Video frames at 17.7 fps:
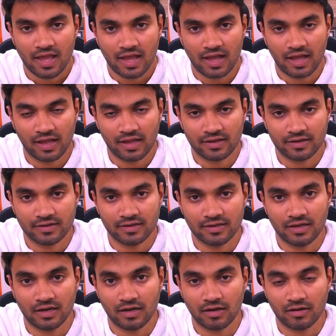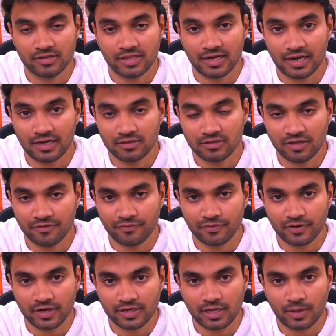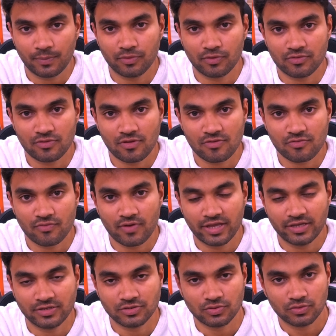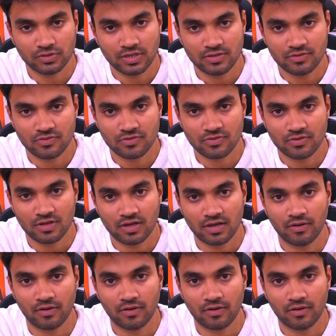And there are different approaches why students